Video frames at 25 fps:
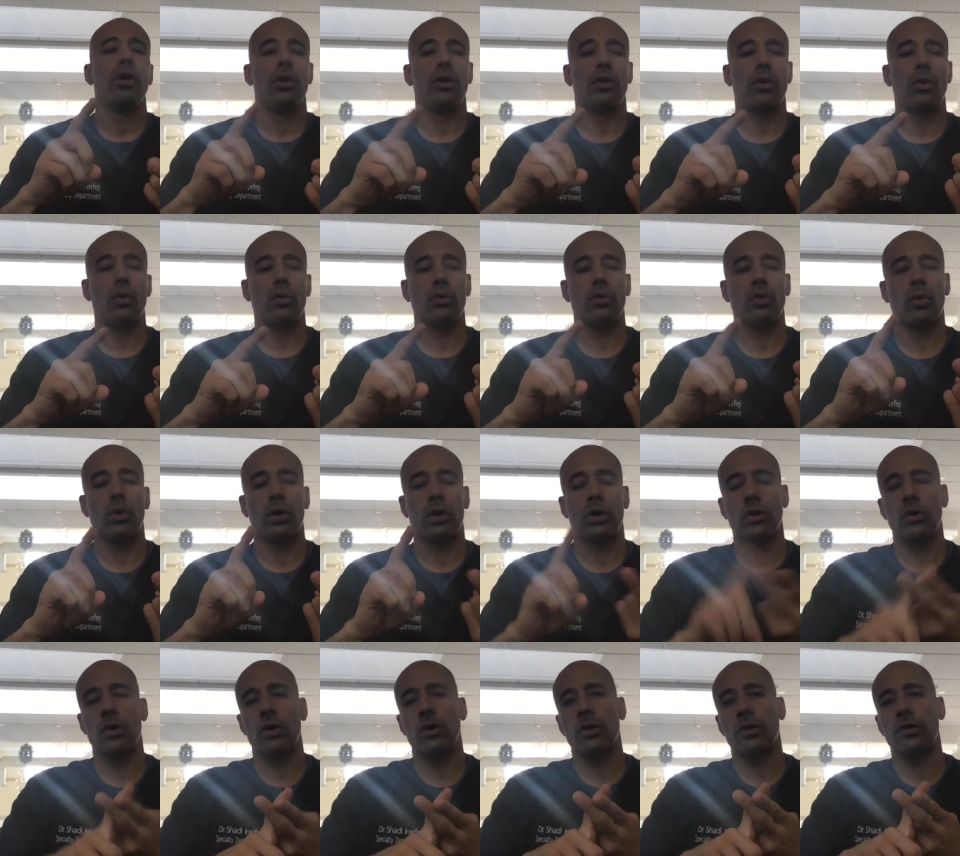You're going to work
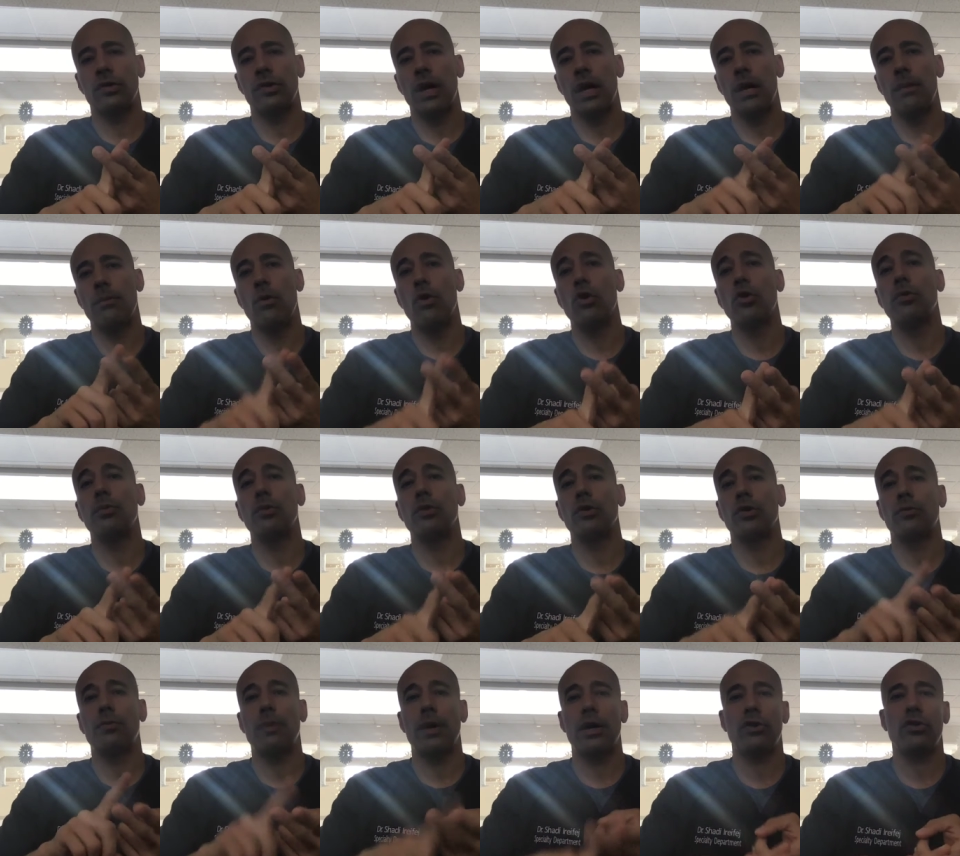alongside multiple
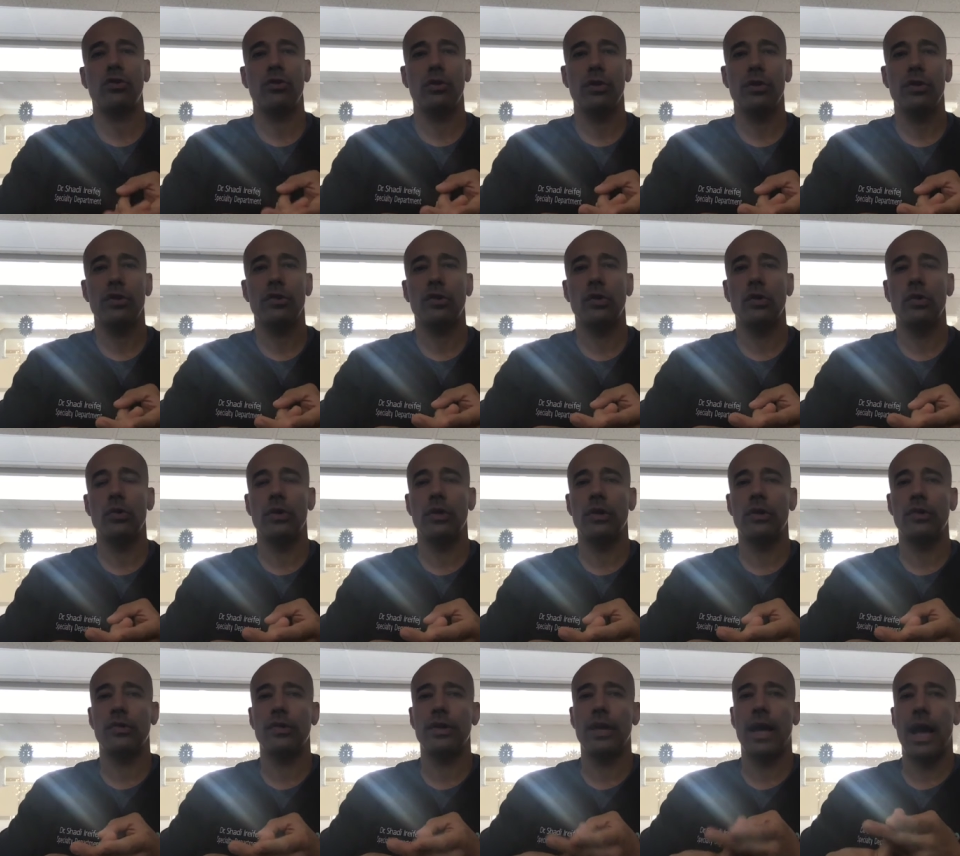specialists so you
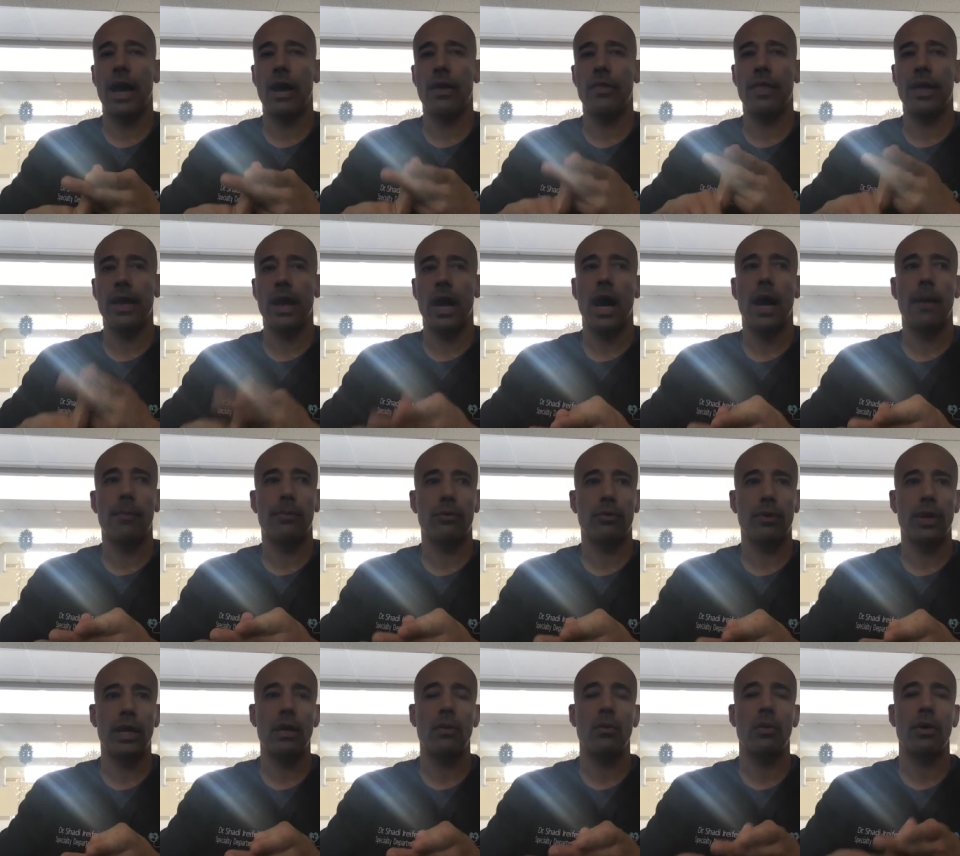can see how they
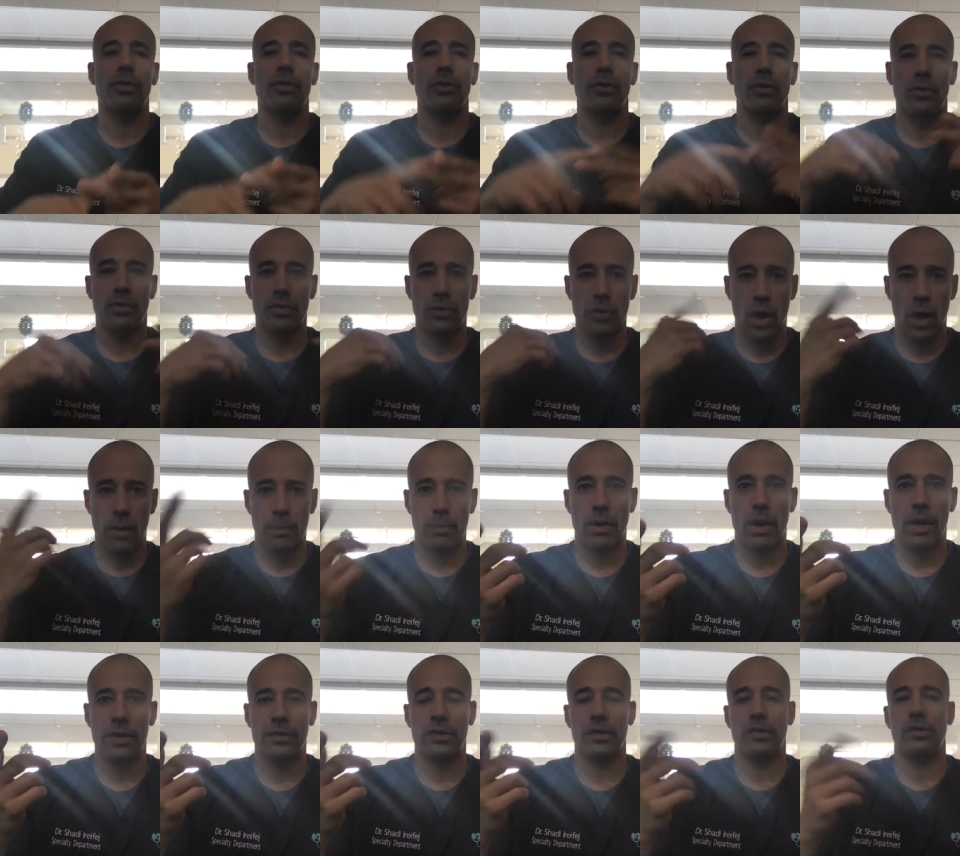operate, what their thought
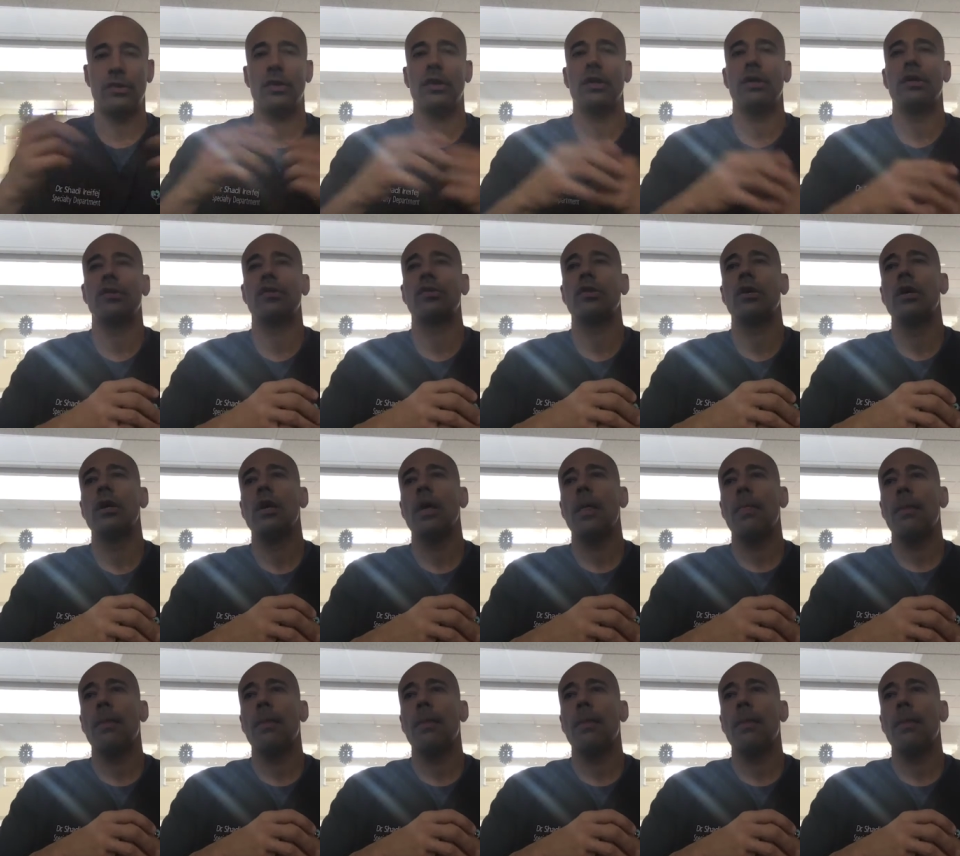process is,